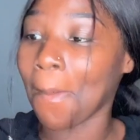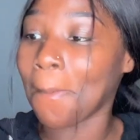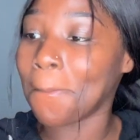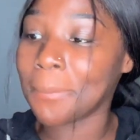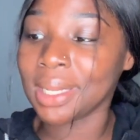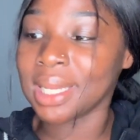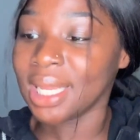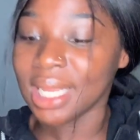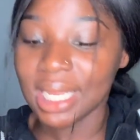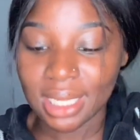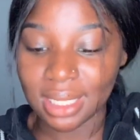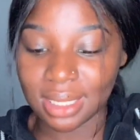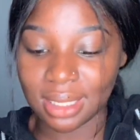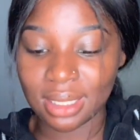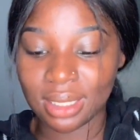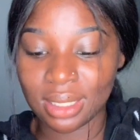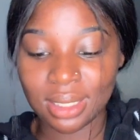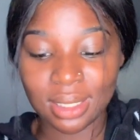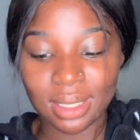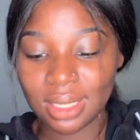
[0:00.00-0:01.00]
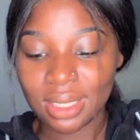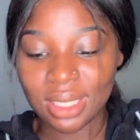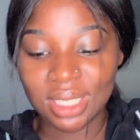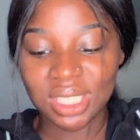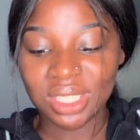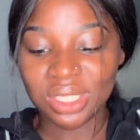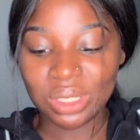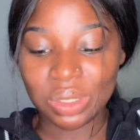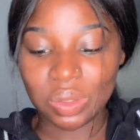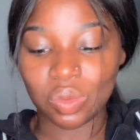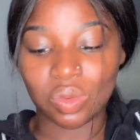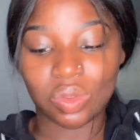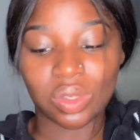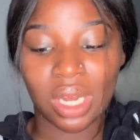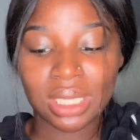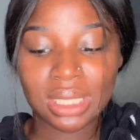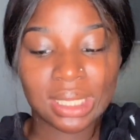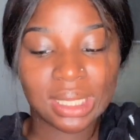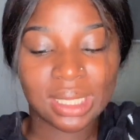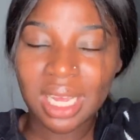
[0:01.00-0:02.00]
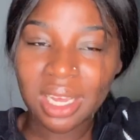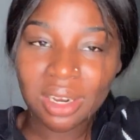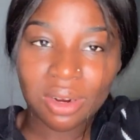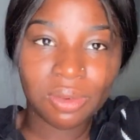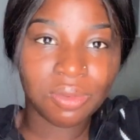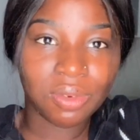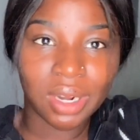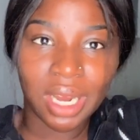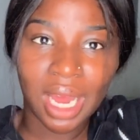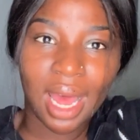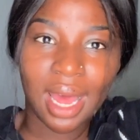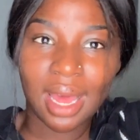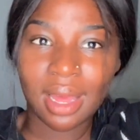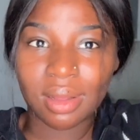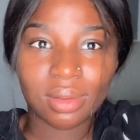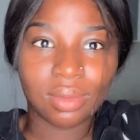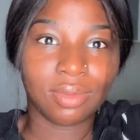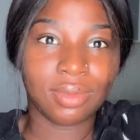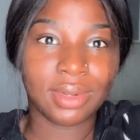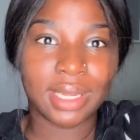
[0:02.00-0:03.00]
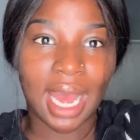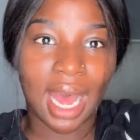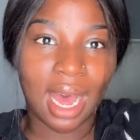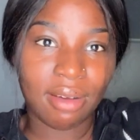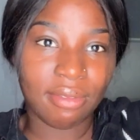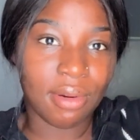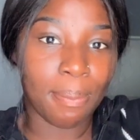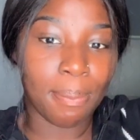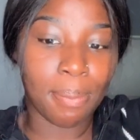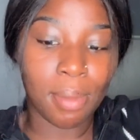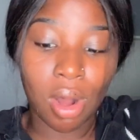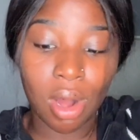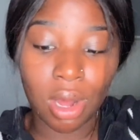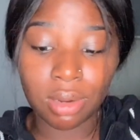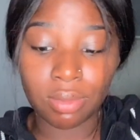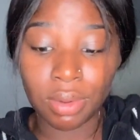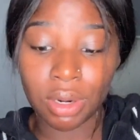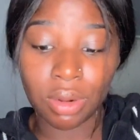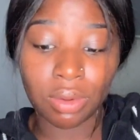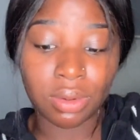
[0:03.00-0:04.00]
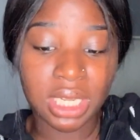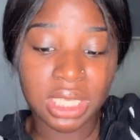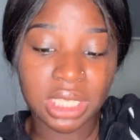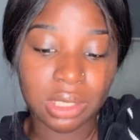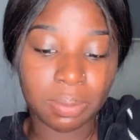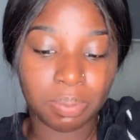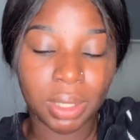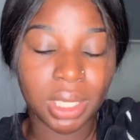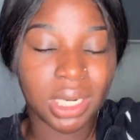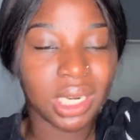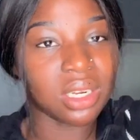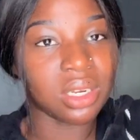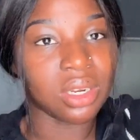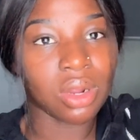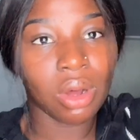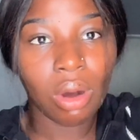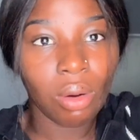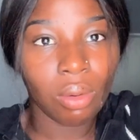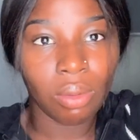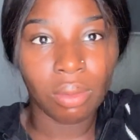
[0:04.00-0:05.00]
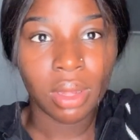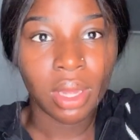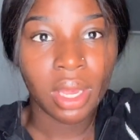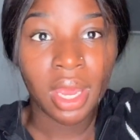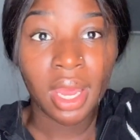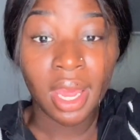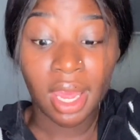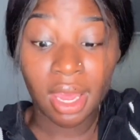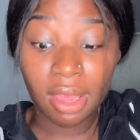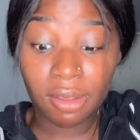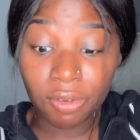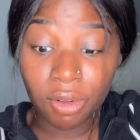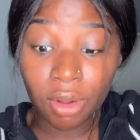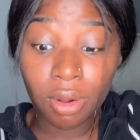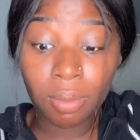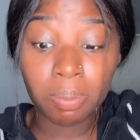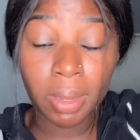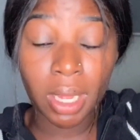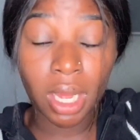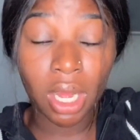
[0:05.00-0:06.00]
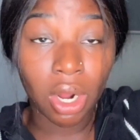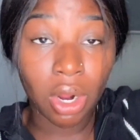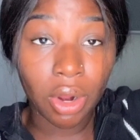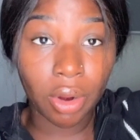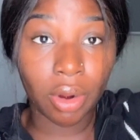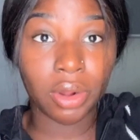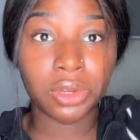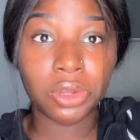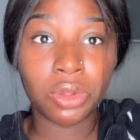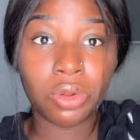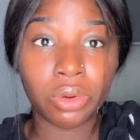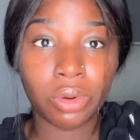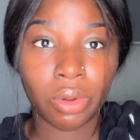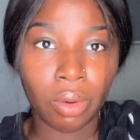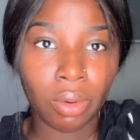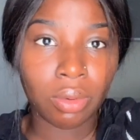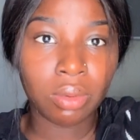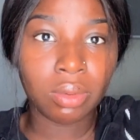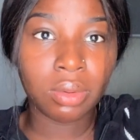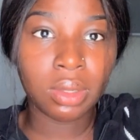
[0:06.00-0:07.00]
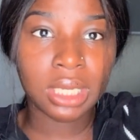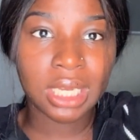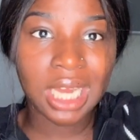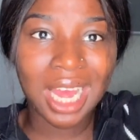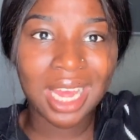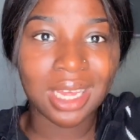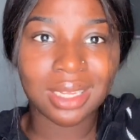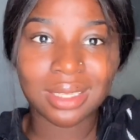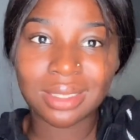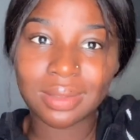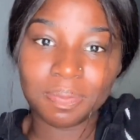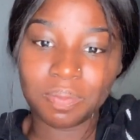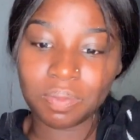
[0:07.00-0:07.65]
please do not settle for that. We have a bond, we don't need to put it. No, if you're a girl and you know, like,